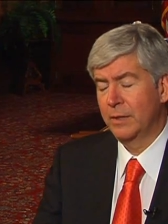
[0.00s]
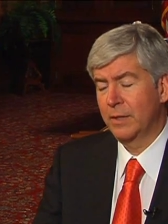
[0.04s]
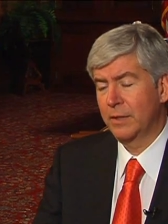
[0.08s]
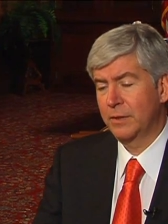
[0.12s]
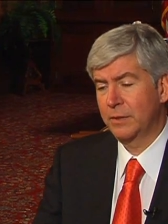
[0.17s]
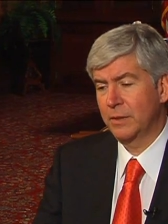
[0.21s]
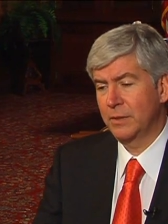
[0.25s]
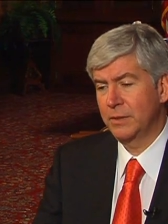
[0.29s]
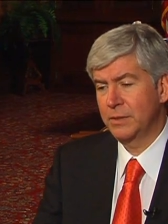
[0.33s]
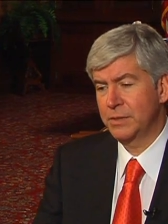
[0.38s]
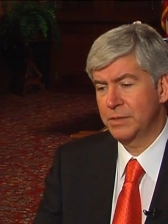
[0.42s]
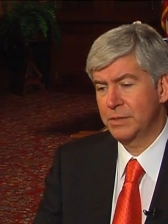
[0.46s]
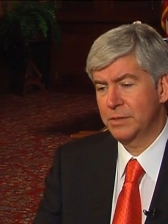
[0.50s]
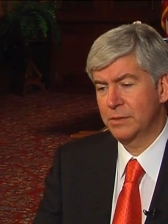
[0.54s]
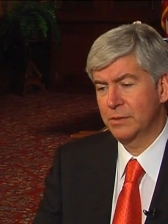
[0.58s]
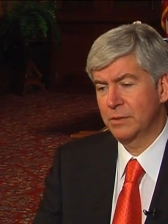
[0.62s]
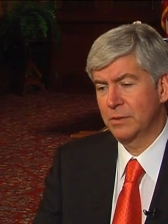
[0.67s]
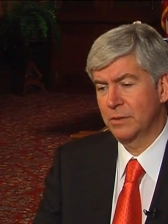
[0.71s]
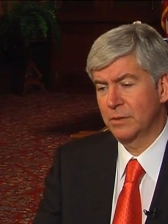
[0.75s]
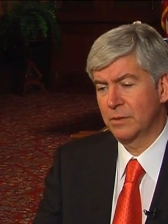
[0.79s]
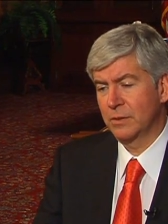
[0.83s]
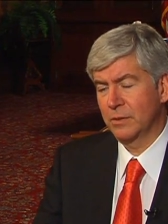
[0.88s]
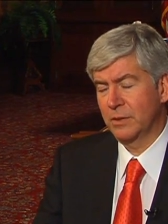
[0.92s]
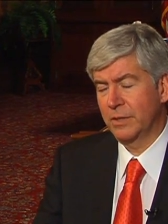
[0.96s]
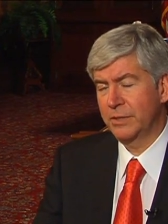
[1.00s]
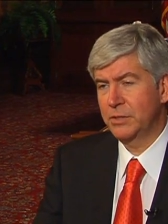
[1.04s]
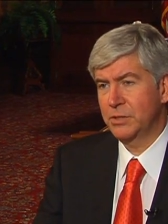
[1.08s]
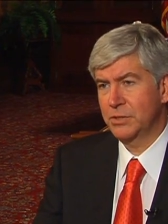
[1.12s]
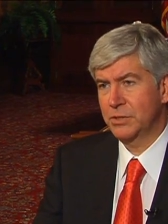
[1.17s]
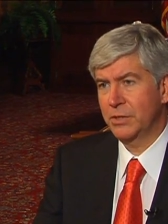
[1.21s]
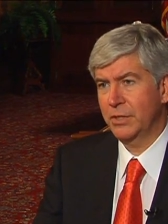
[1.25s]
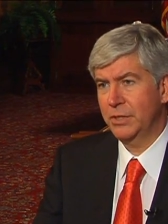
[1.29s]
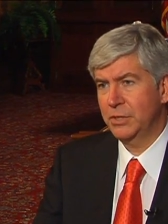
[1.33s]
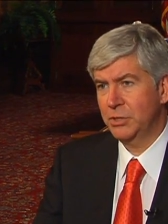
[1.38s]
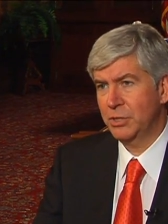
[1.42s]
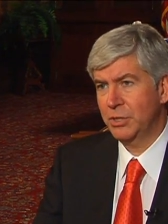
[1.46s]
That this
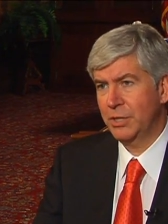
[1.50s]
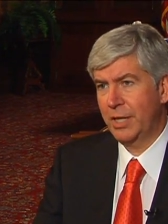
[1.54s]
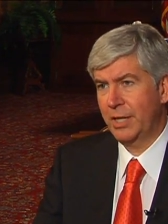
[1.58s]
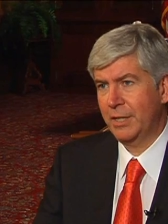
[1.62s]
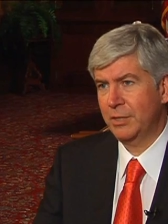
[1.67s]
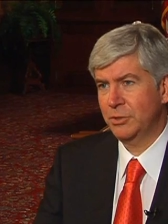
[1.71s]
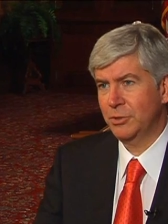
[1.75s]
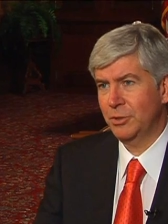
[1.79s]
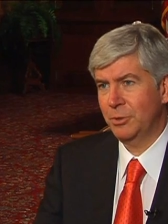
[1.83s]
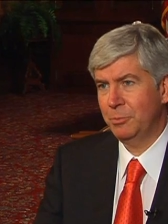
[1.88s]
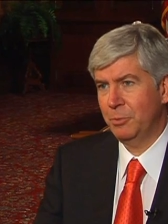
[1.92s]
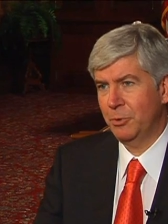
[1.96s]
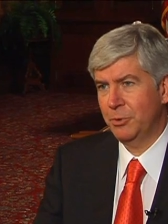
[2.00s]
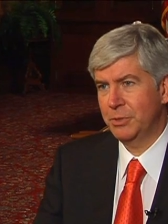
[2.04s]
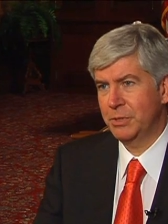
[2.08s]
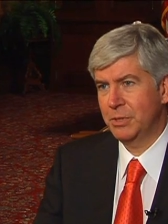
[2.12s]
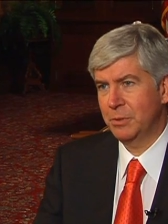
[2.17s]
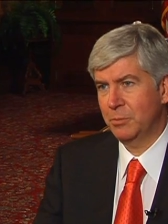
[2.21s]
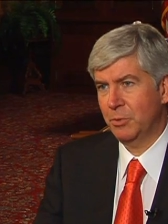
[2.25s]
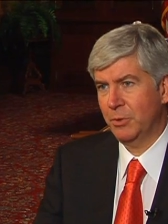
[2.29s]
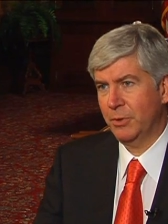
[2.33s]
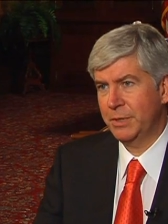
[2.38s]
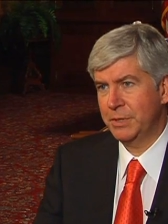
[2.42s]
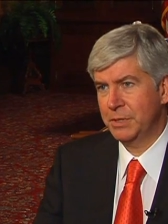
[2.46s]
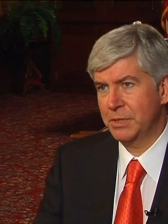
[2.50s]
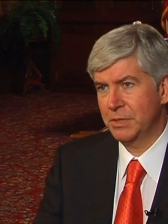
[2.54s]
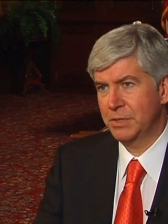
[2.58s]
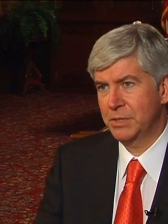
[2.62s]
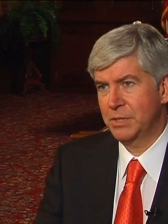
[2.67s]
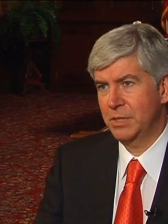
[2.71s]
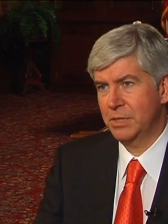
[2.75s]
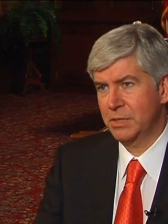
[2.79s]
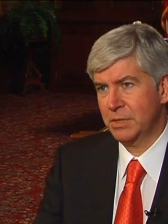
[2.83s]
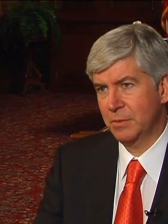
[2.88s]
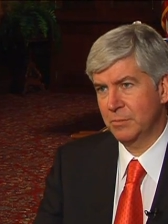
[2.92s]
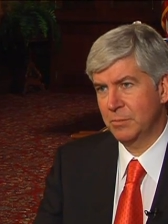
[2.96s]
legislation actually puts in place a
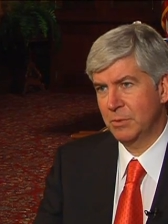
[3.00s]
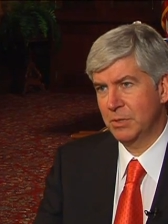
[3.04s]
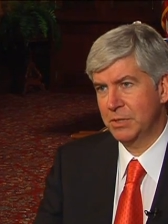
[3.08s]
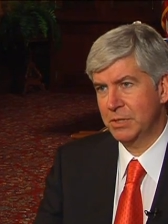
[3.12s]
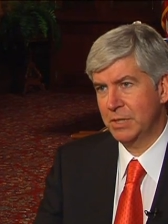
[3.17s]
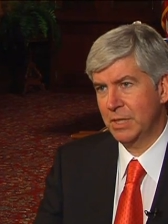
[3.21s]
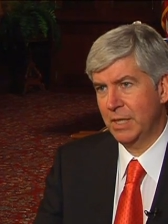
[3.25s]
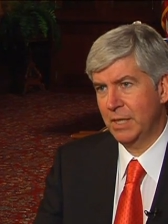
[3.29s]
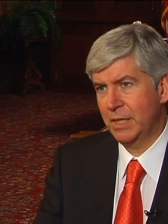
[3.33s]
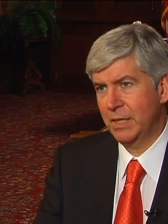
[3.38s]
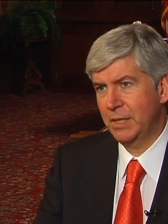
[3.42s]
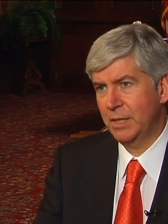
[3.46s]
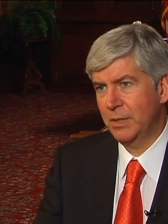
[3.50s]
system to say,